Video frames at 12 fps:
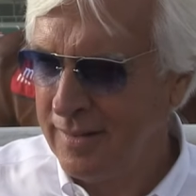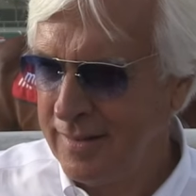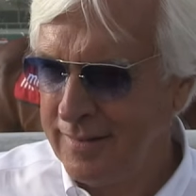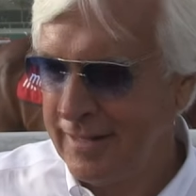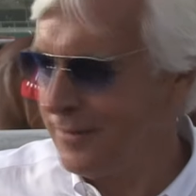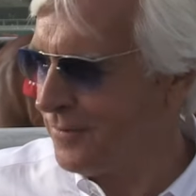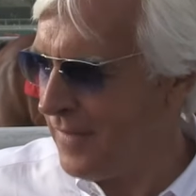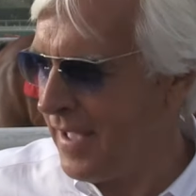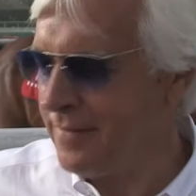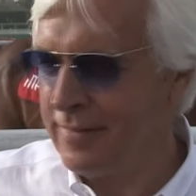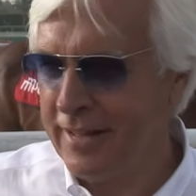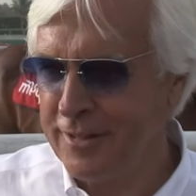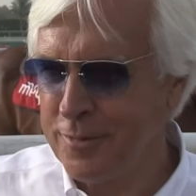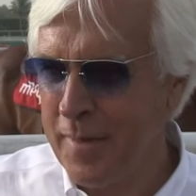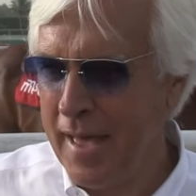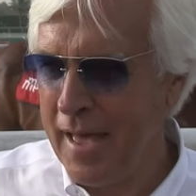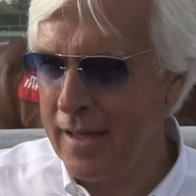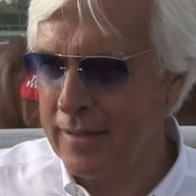he's like 5 lengths
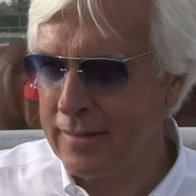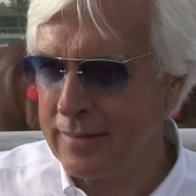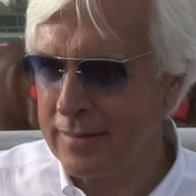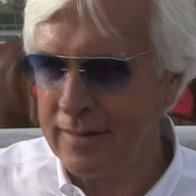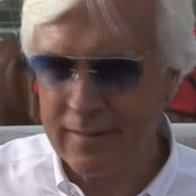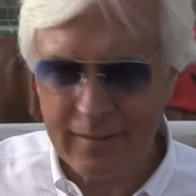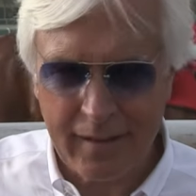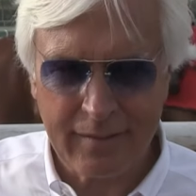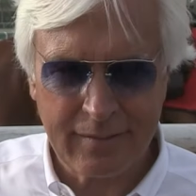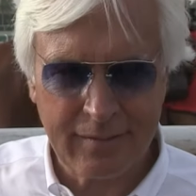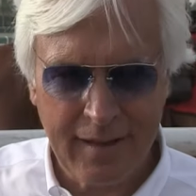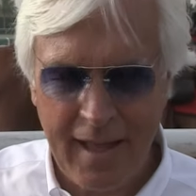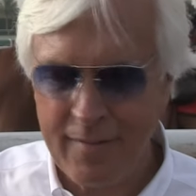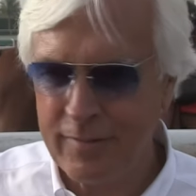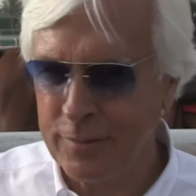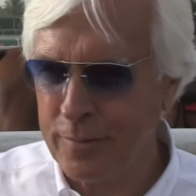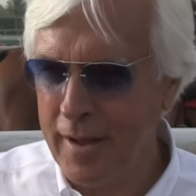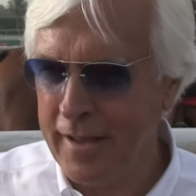back, and he's like having
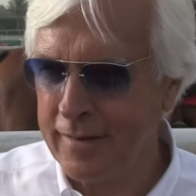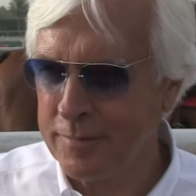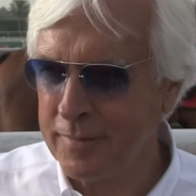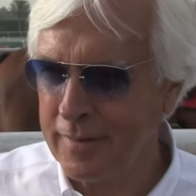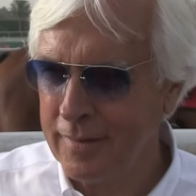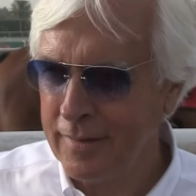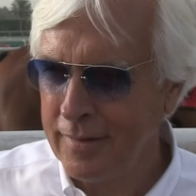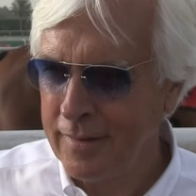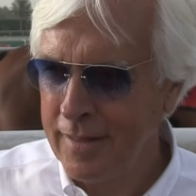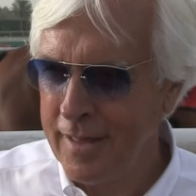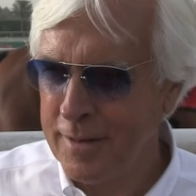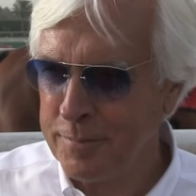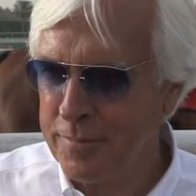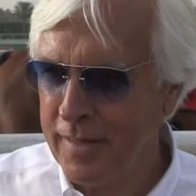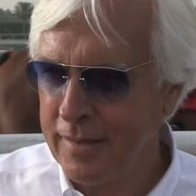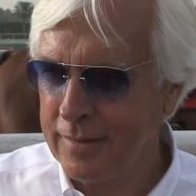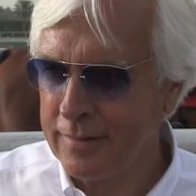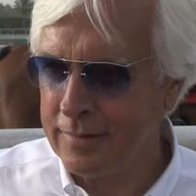to ride him, and I'm
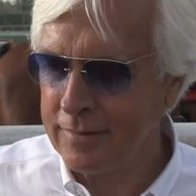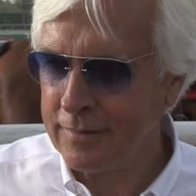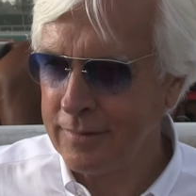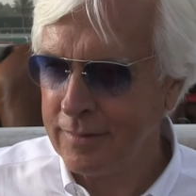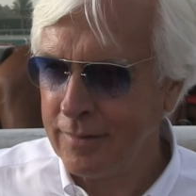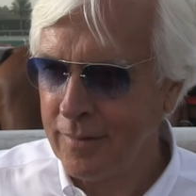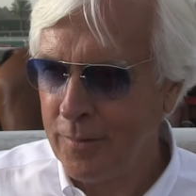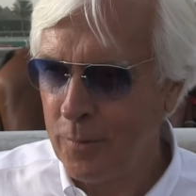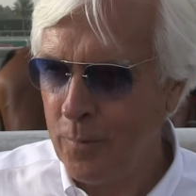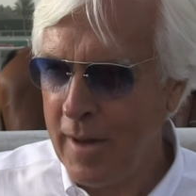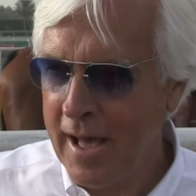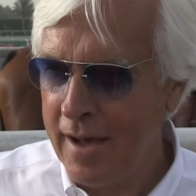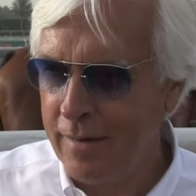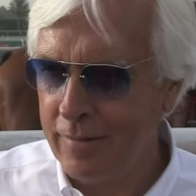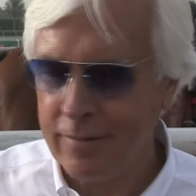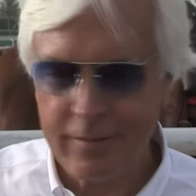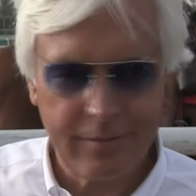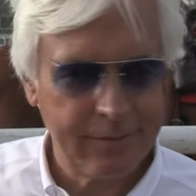thinking,
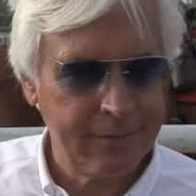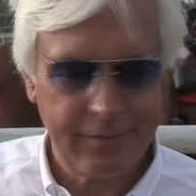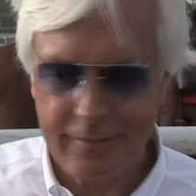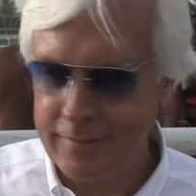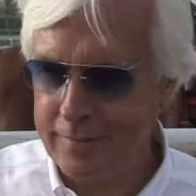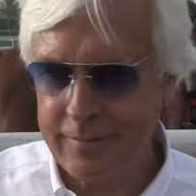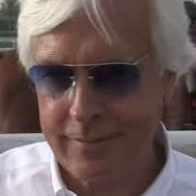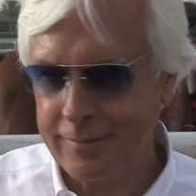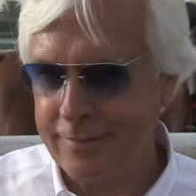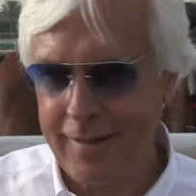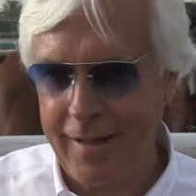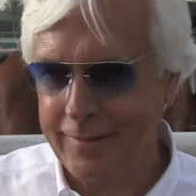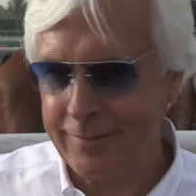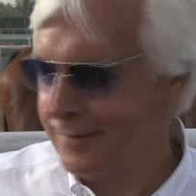wow, this is not